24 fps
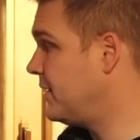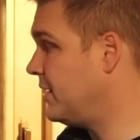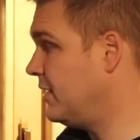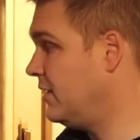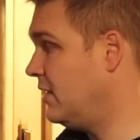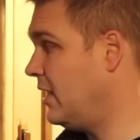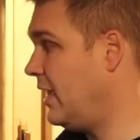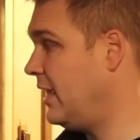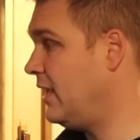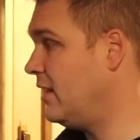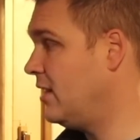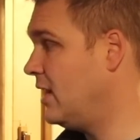
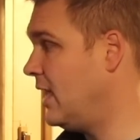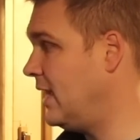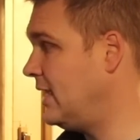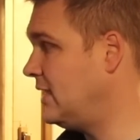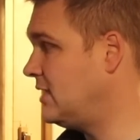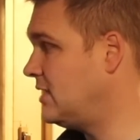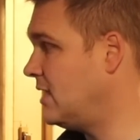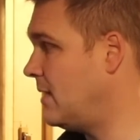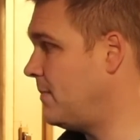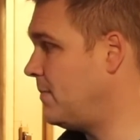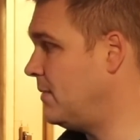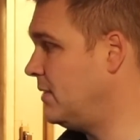Light
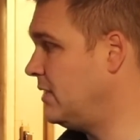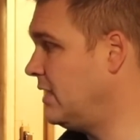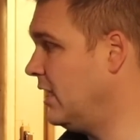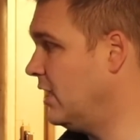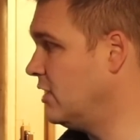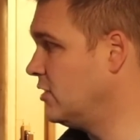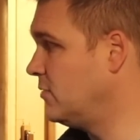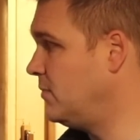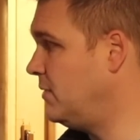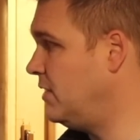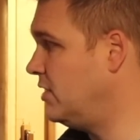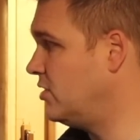lights up and
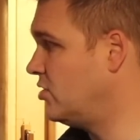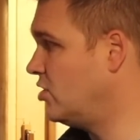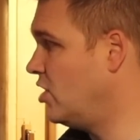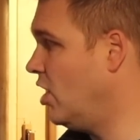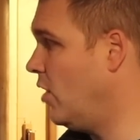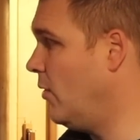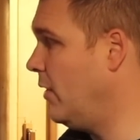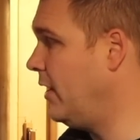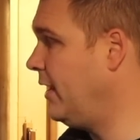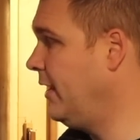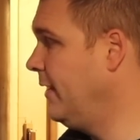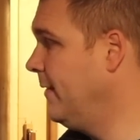tells me it's
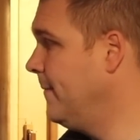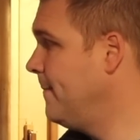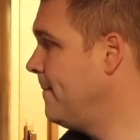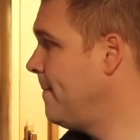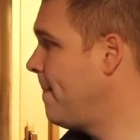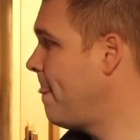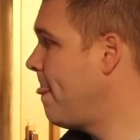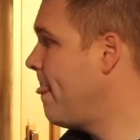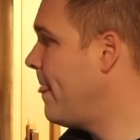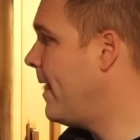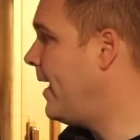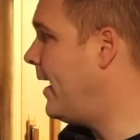going,
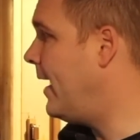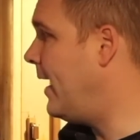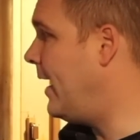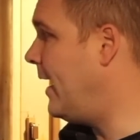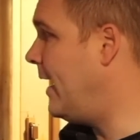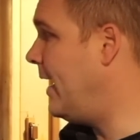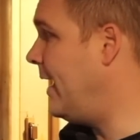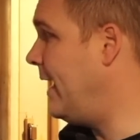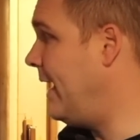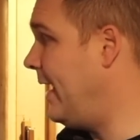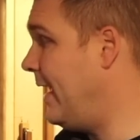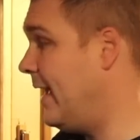
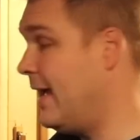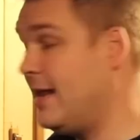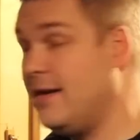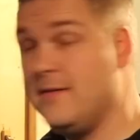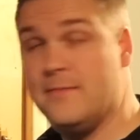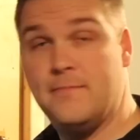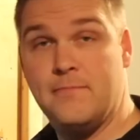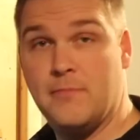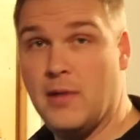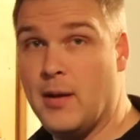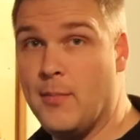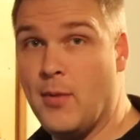
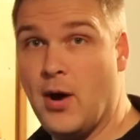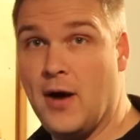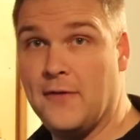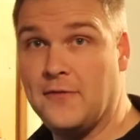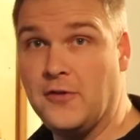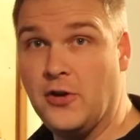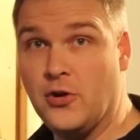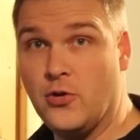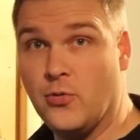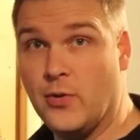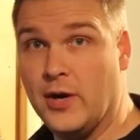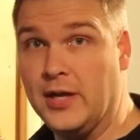and I'm off
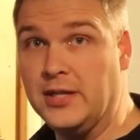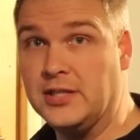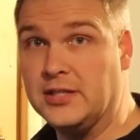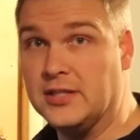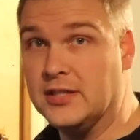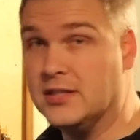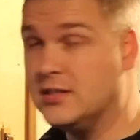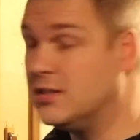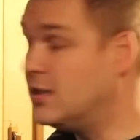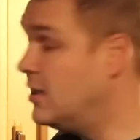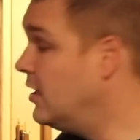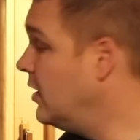to the
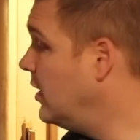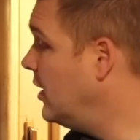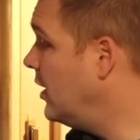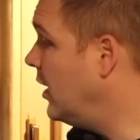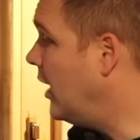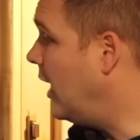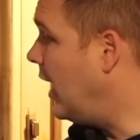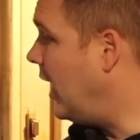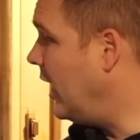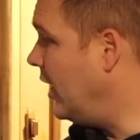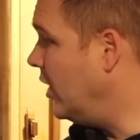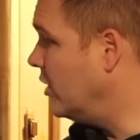races.
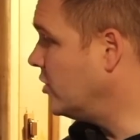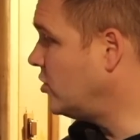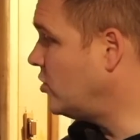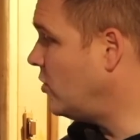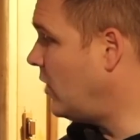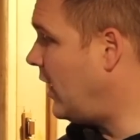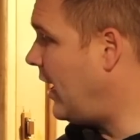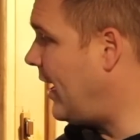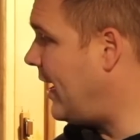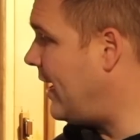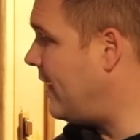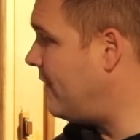I also
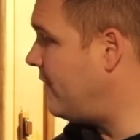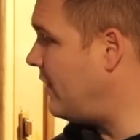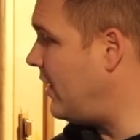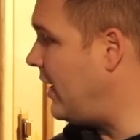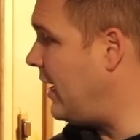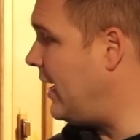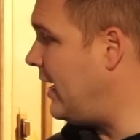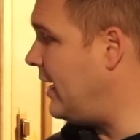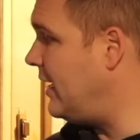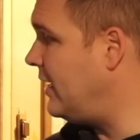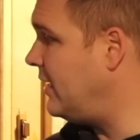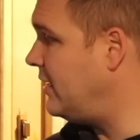have
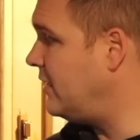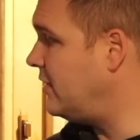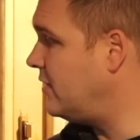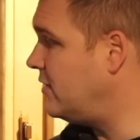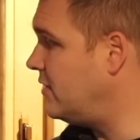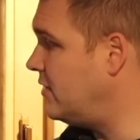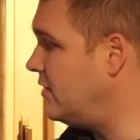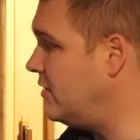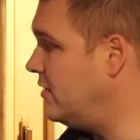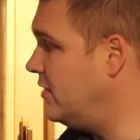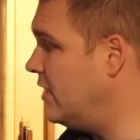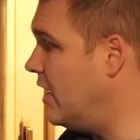
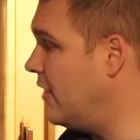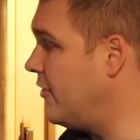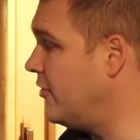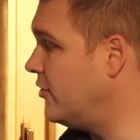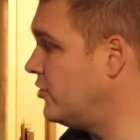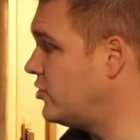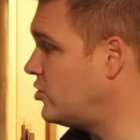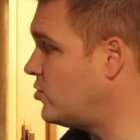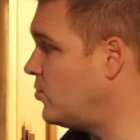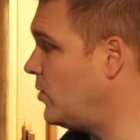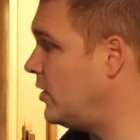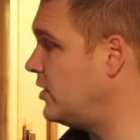another
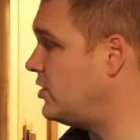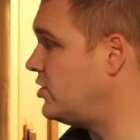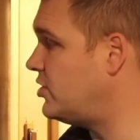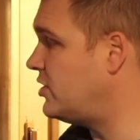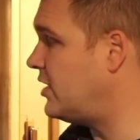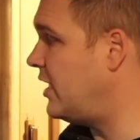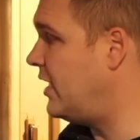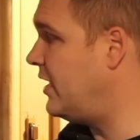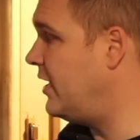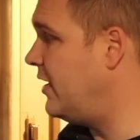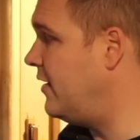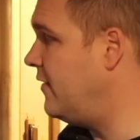switch
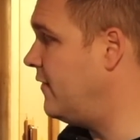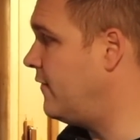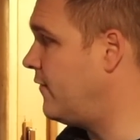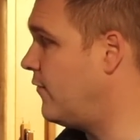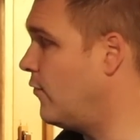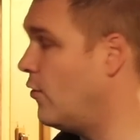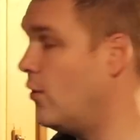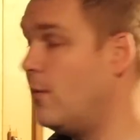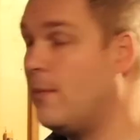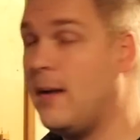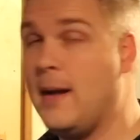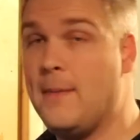set in
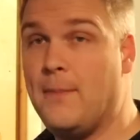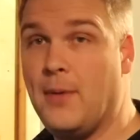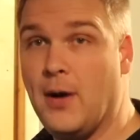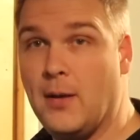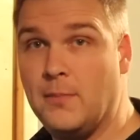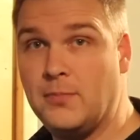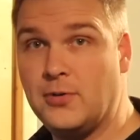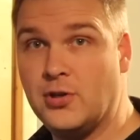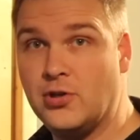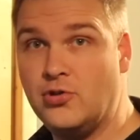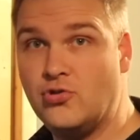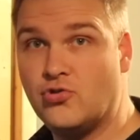for my
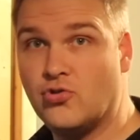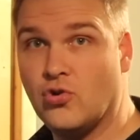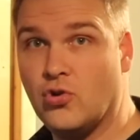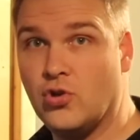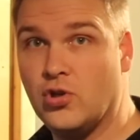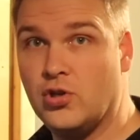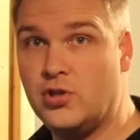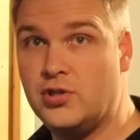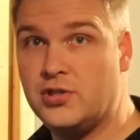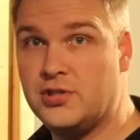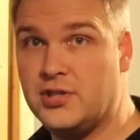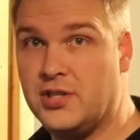pump
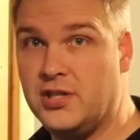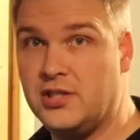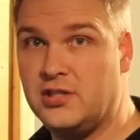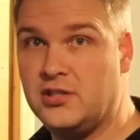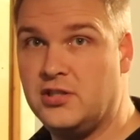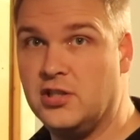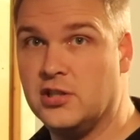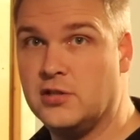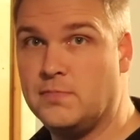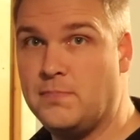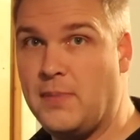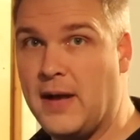controllers. This
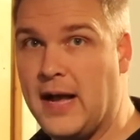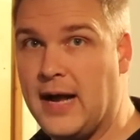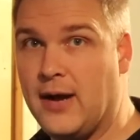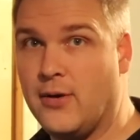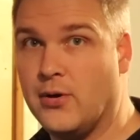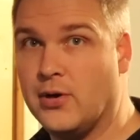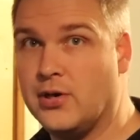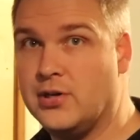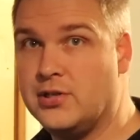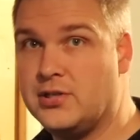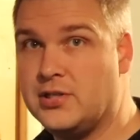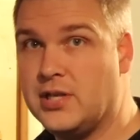just
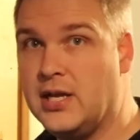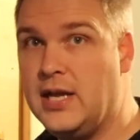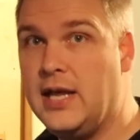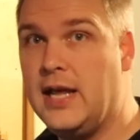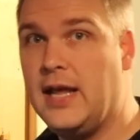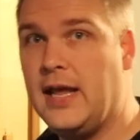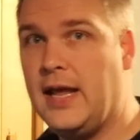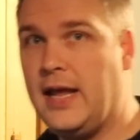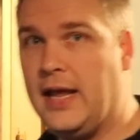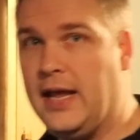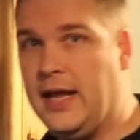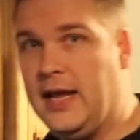powers
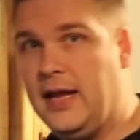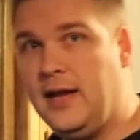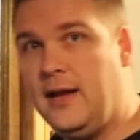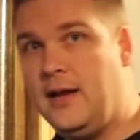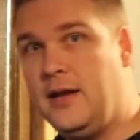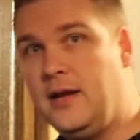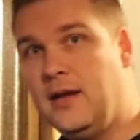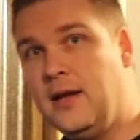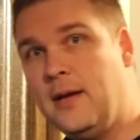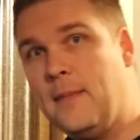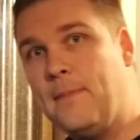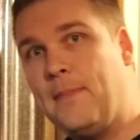
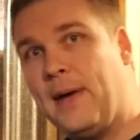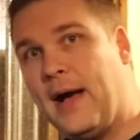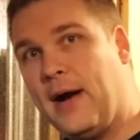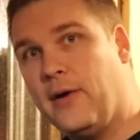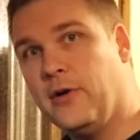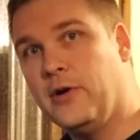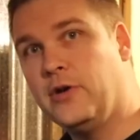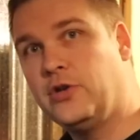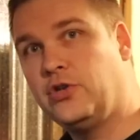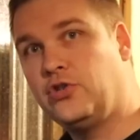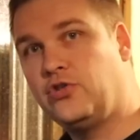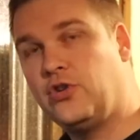a
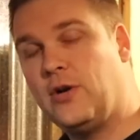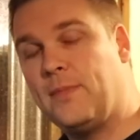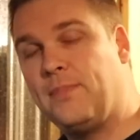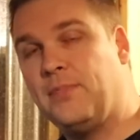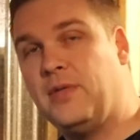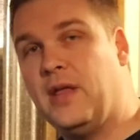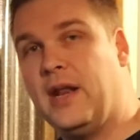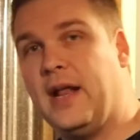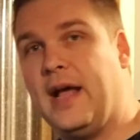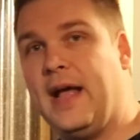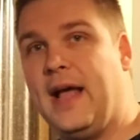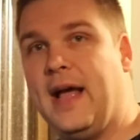power strip
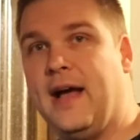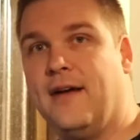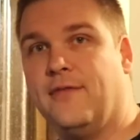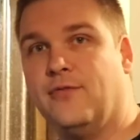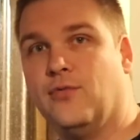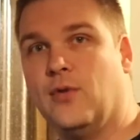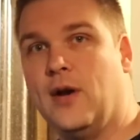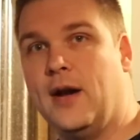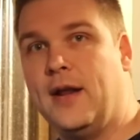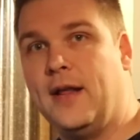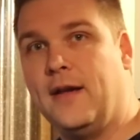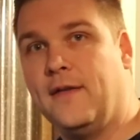that I have
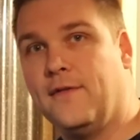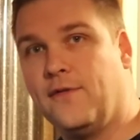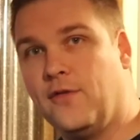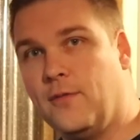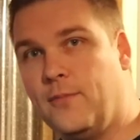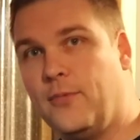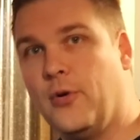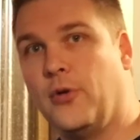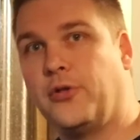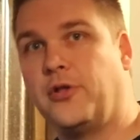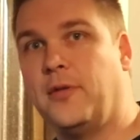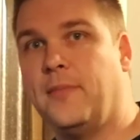running for
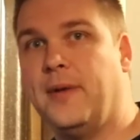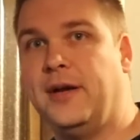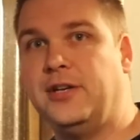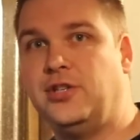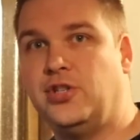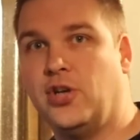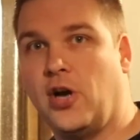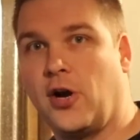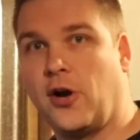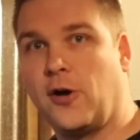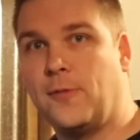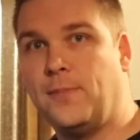both of my
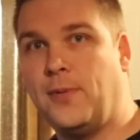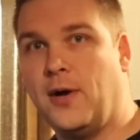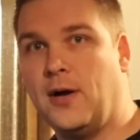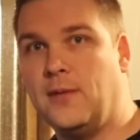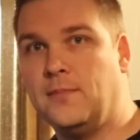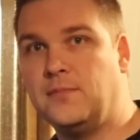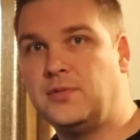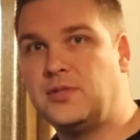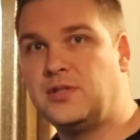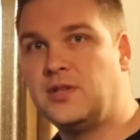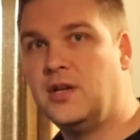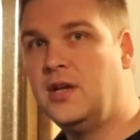chugger
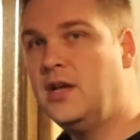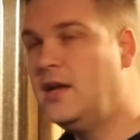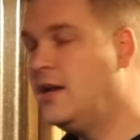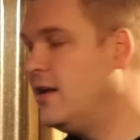pumps.